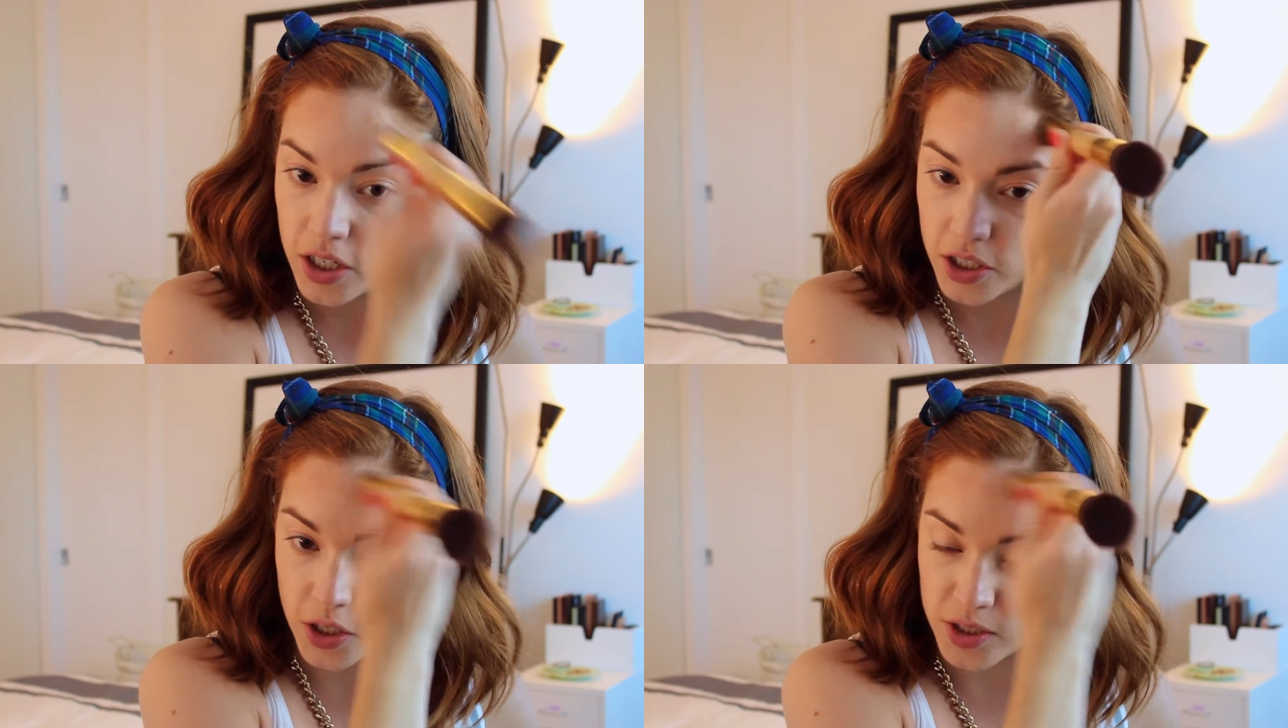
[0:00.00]

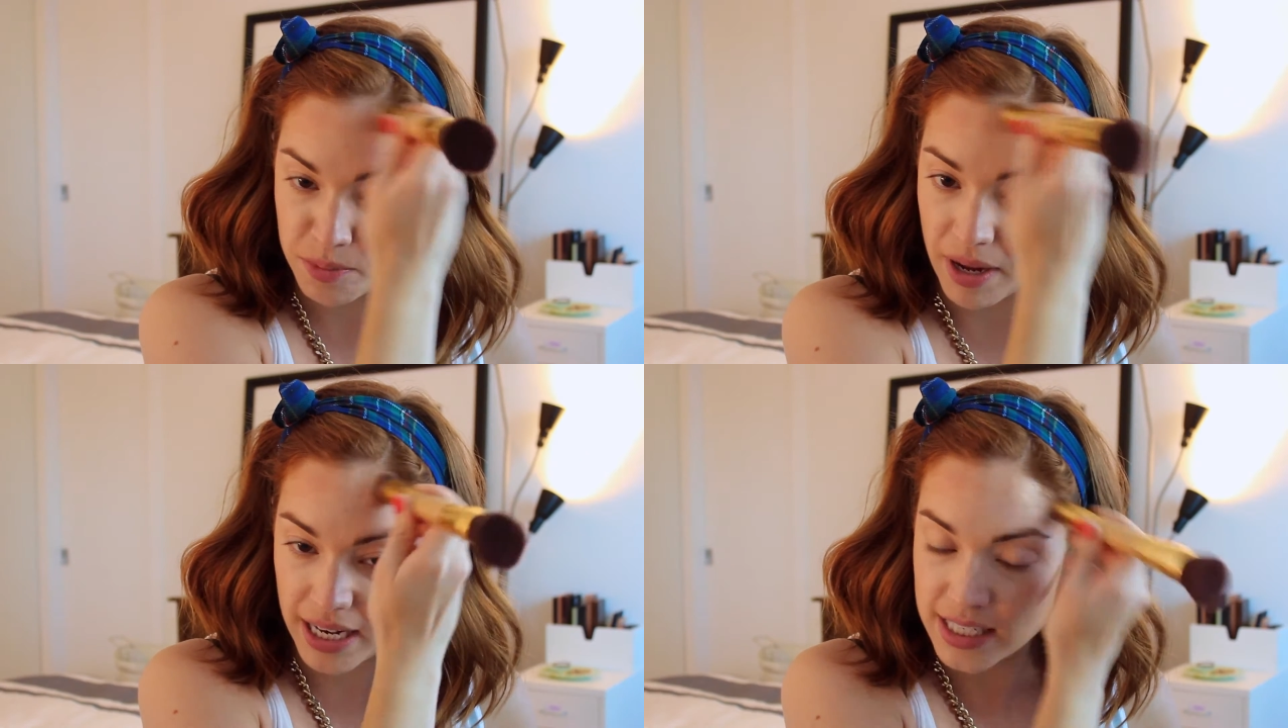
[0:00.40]
you know,
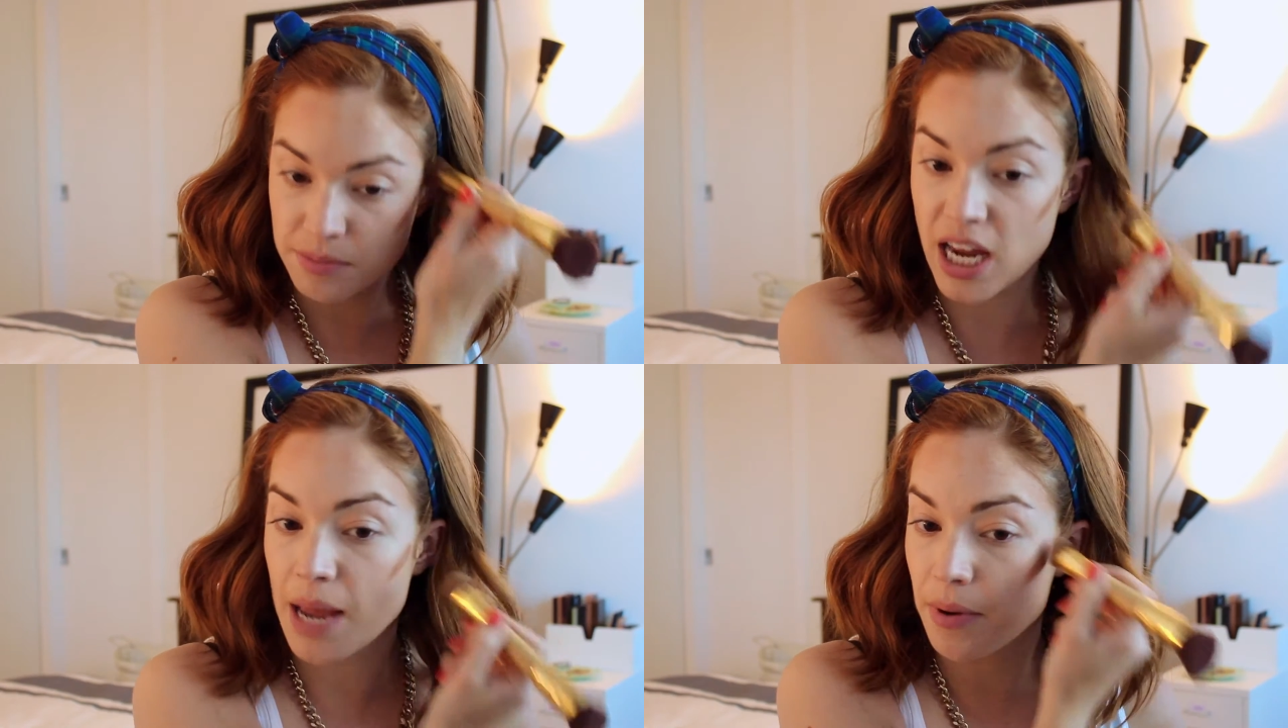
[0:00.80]
spending
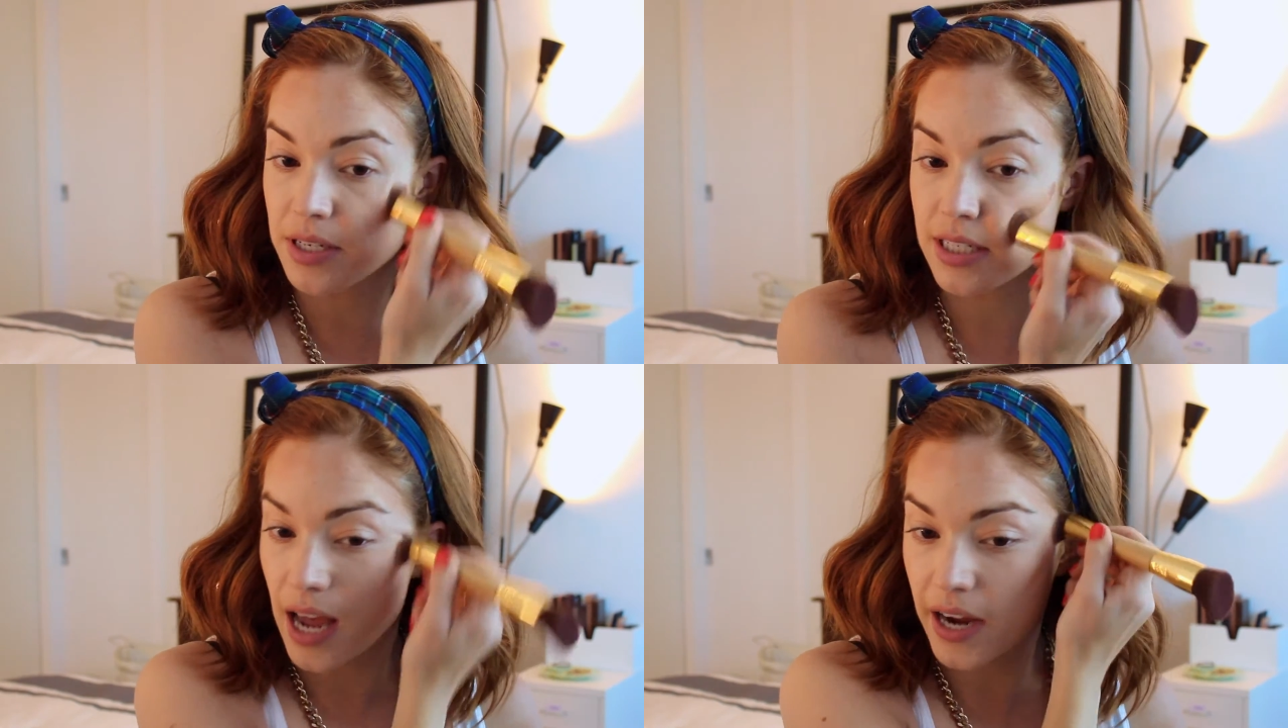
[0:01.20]
some time
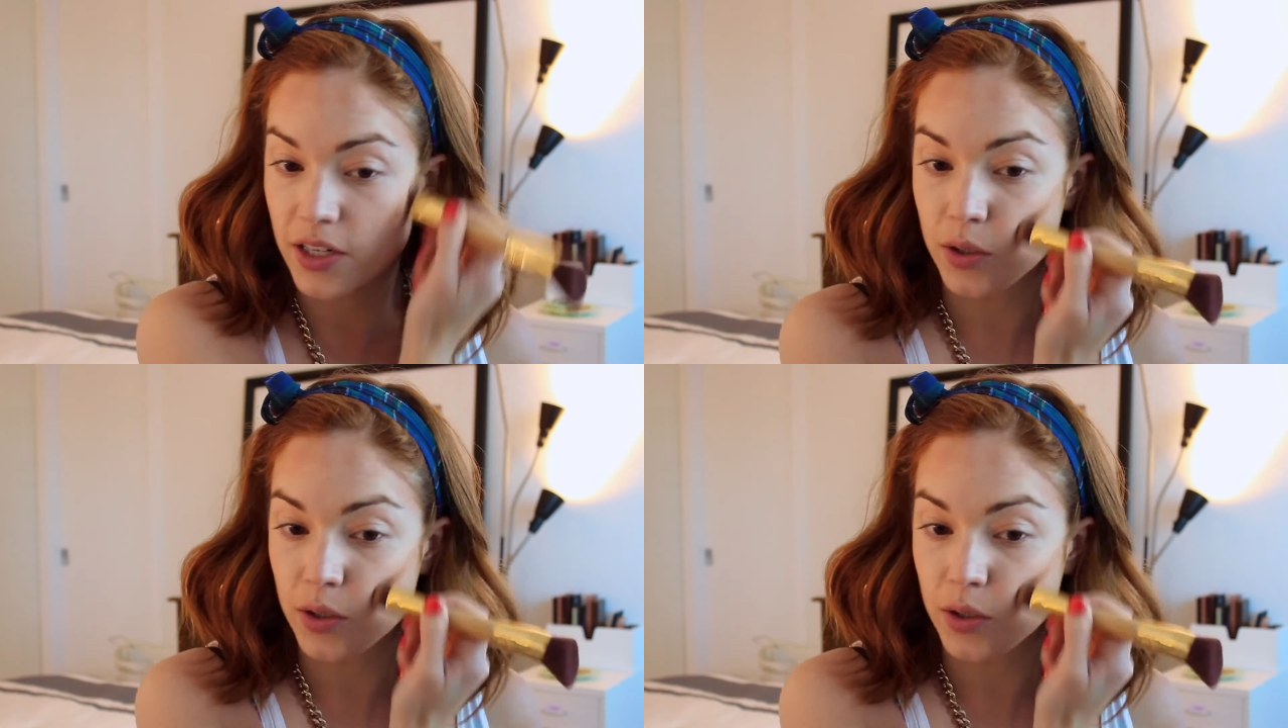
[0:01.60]
outside,